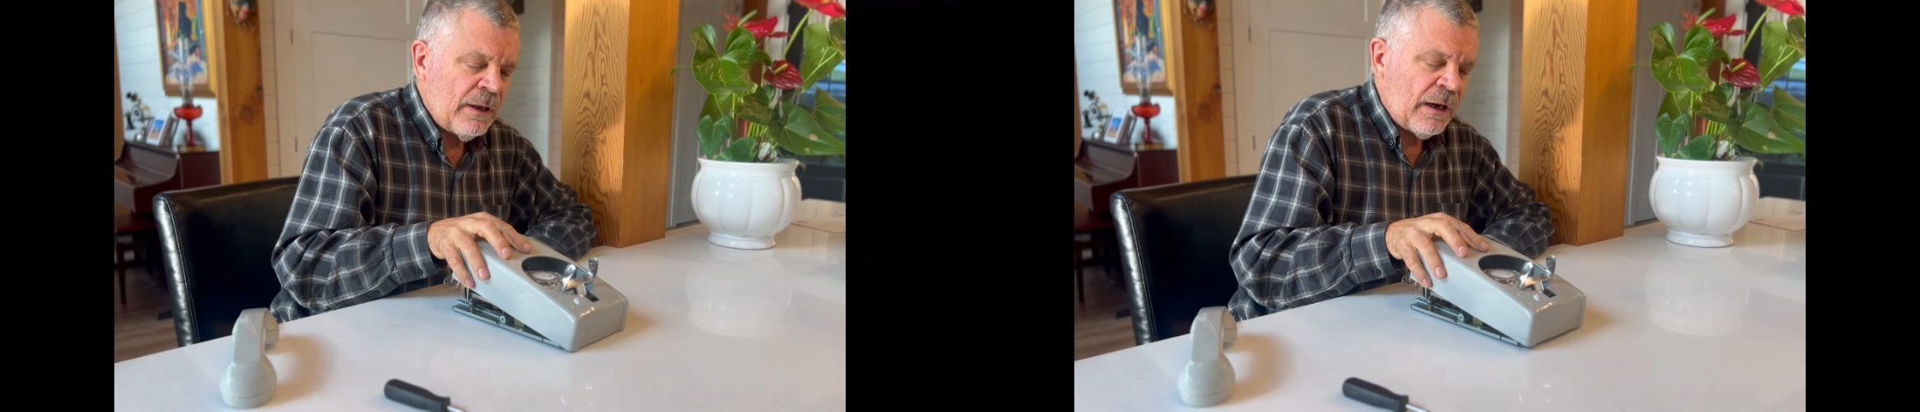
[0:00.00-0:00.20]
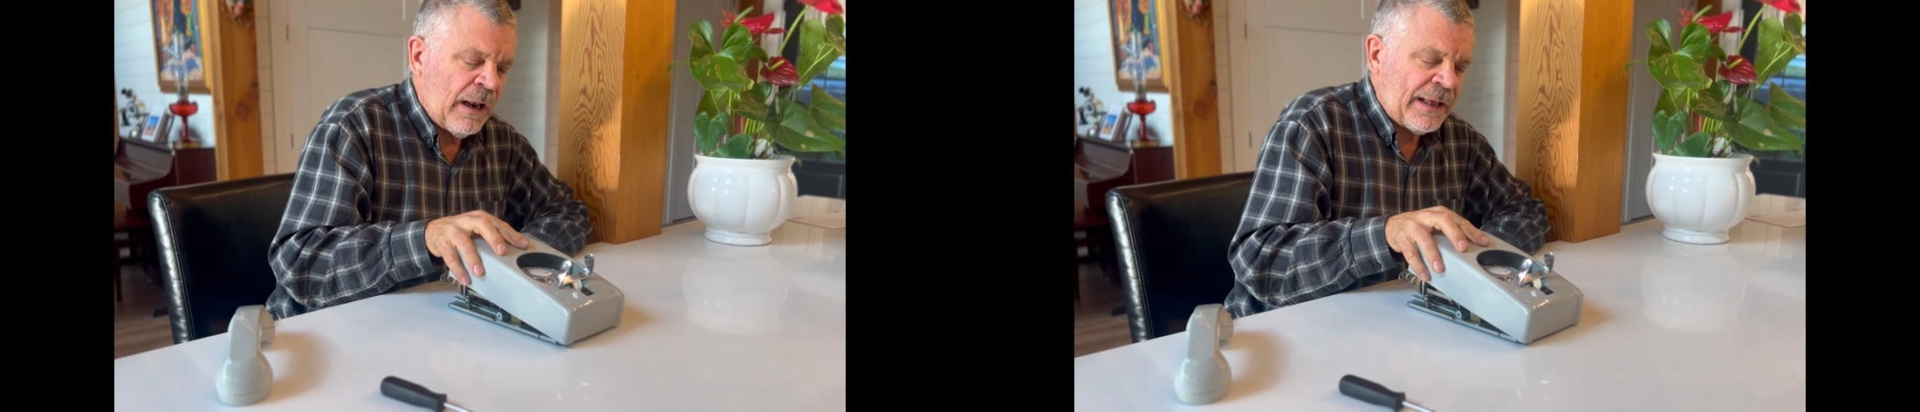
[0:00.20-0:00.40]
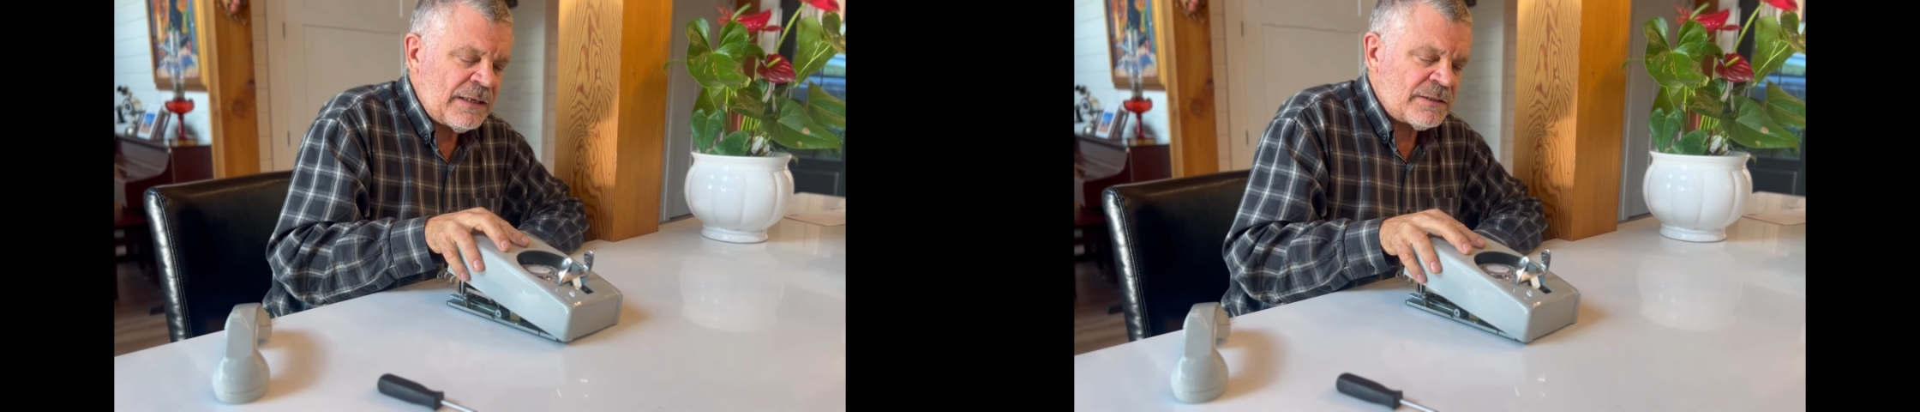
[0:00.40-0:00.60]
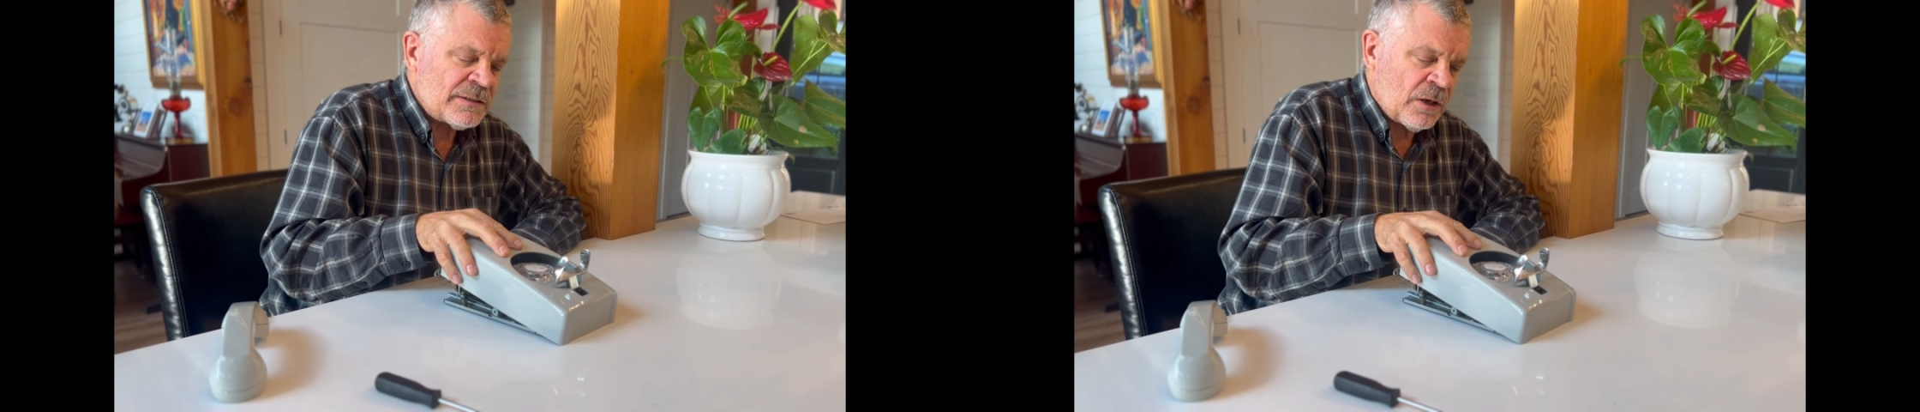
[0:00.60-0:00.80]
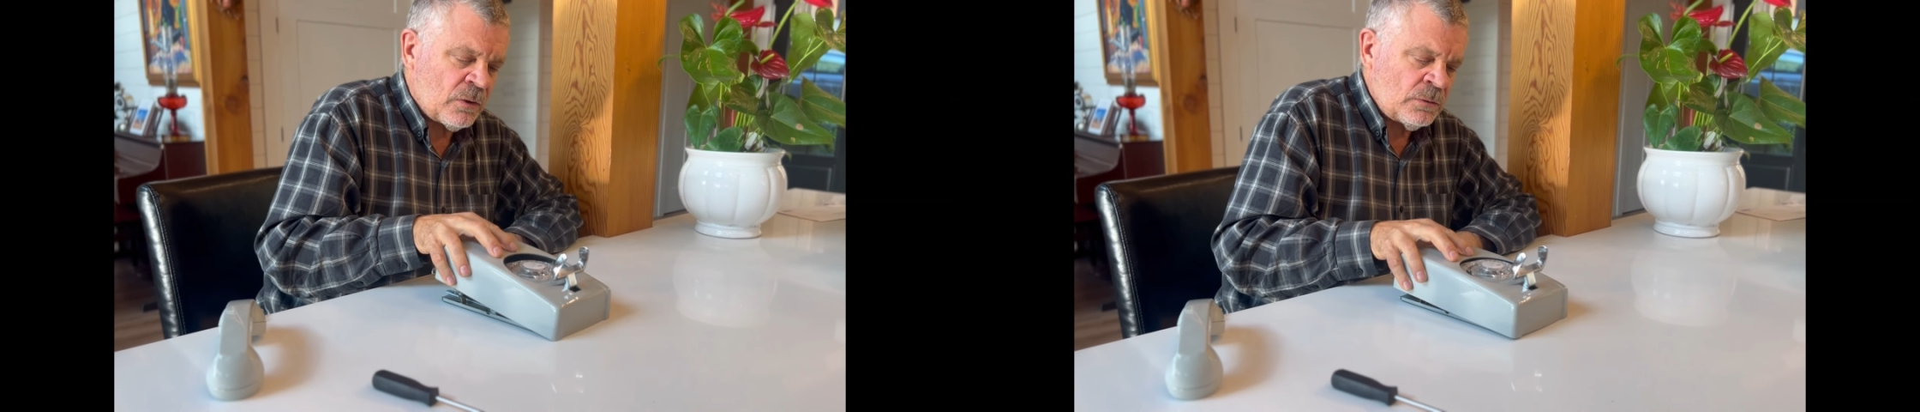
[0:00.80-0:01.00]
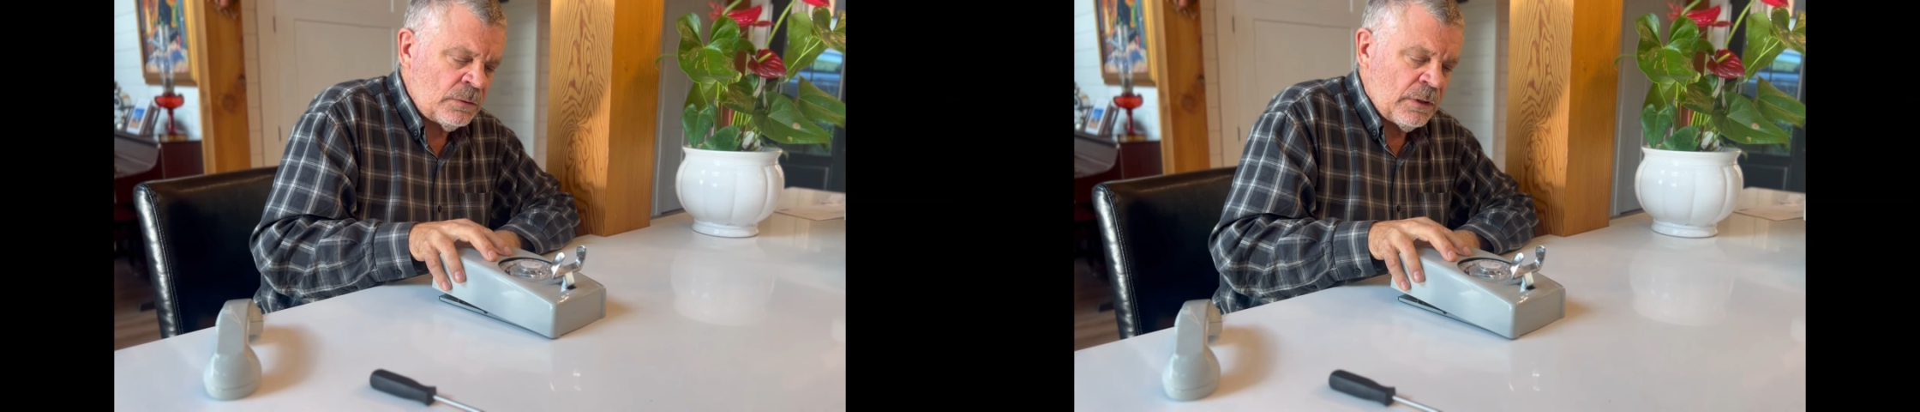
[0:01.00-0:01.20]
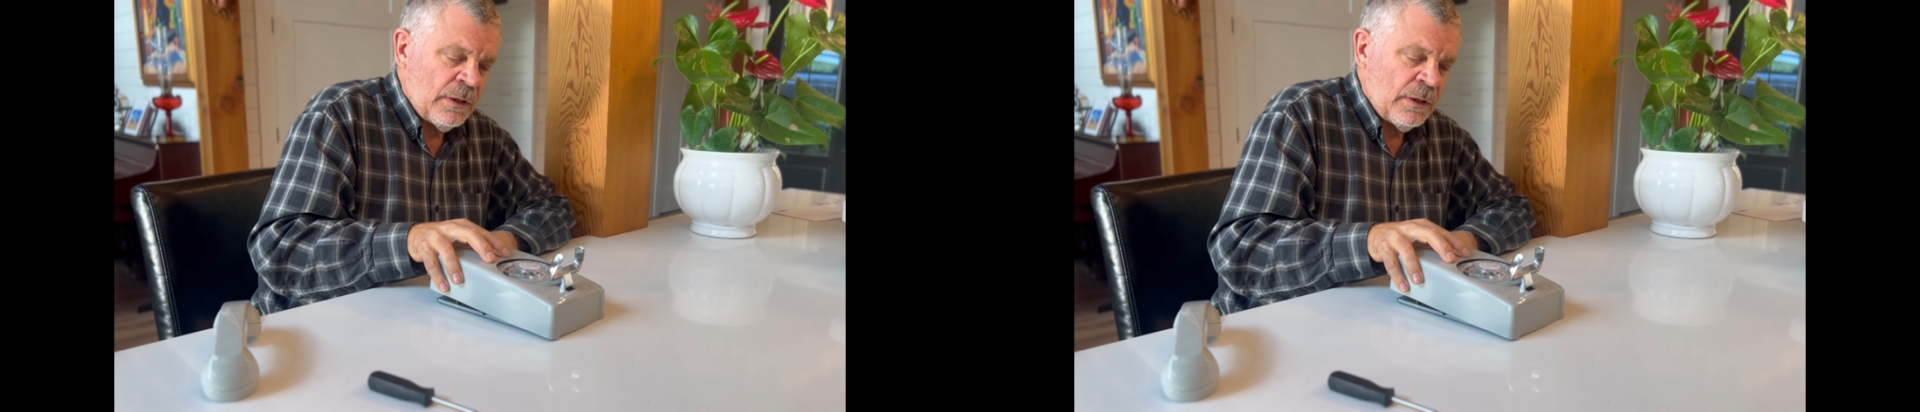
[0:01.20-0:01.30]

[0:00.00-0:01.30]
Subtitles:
like so,